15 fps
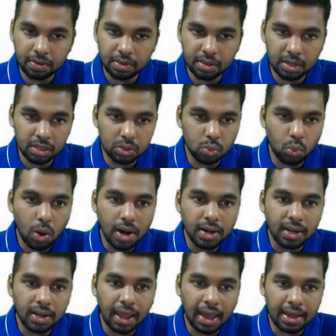There is
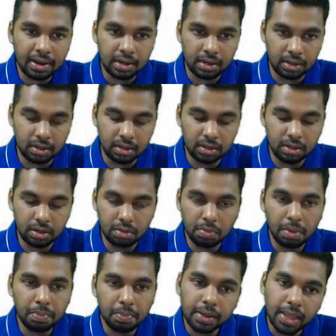one carry.
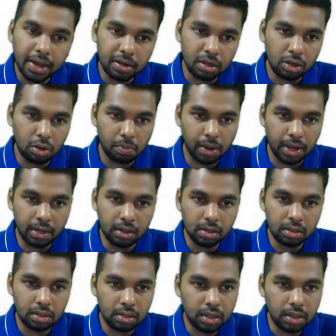Remember that in your mind.